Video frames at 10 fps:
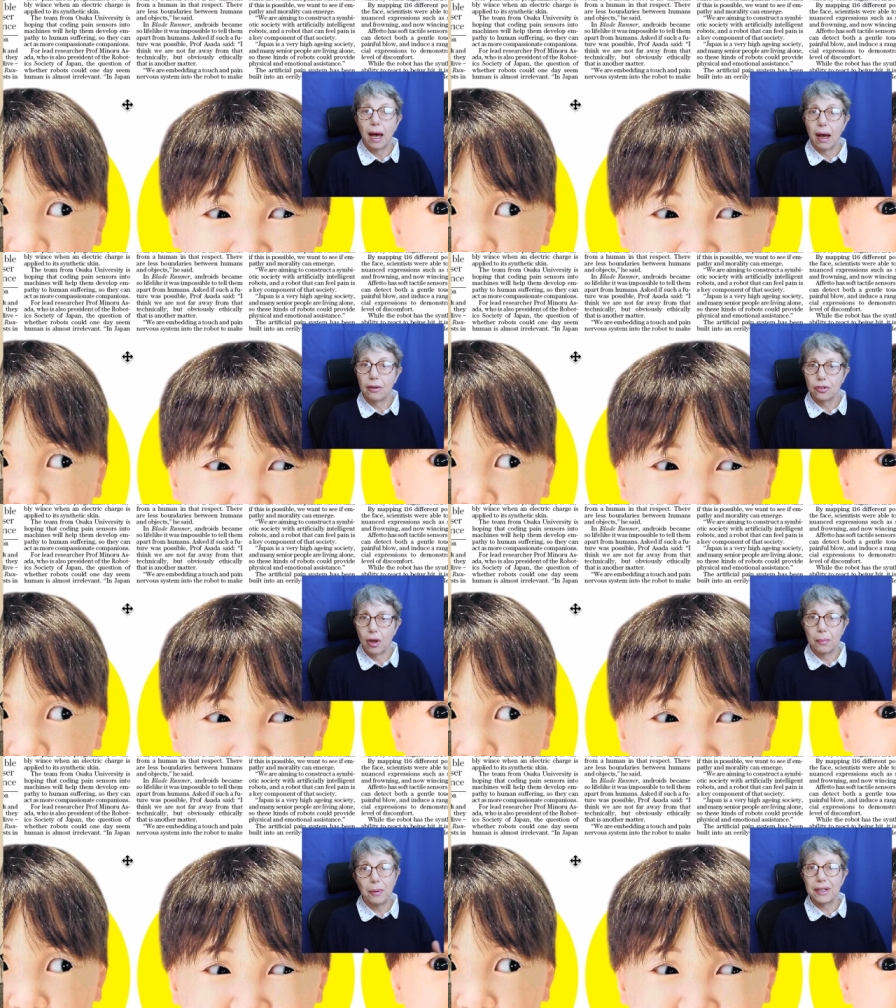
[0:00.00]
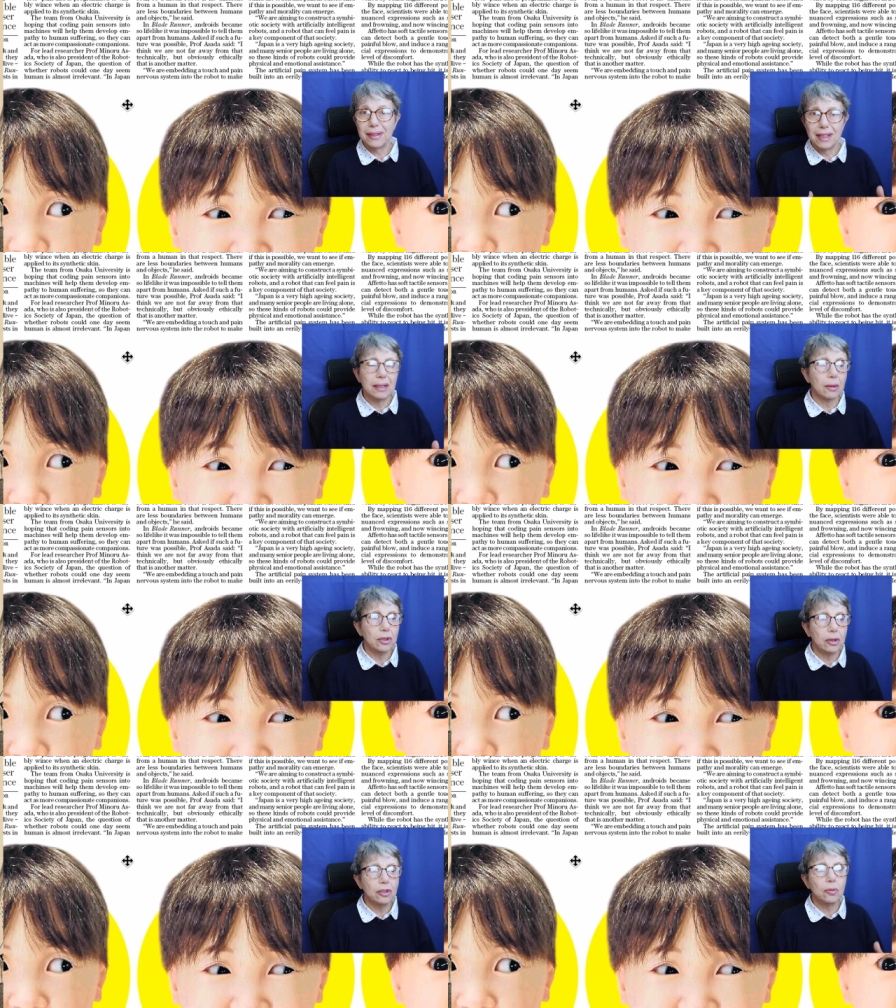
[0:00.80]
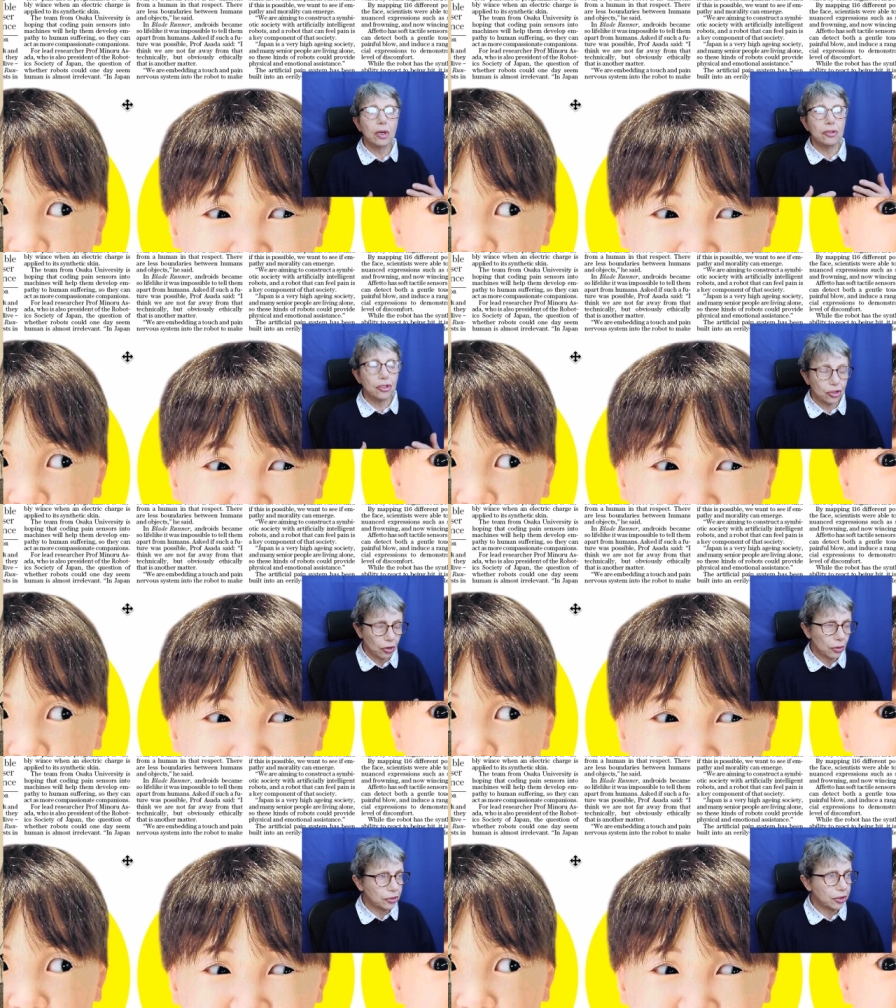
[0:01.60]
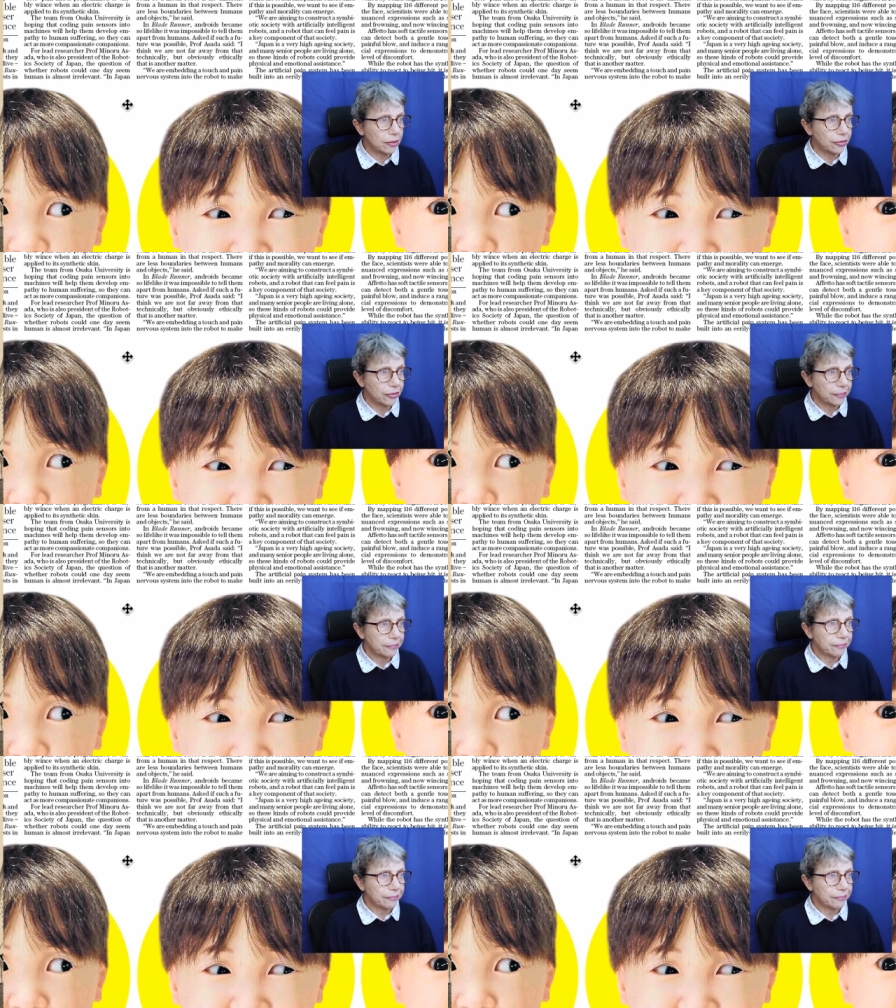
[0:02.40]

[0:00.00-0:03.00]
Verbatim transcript: are not, but you know, you, you can sort of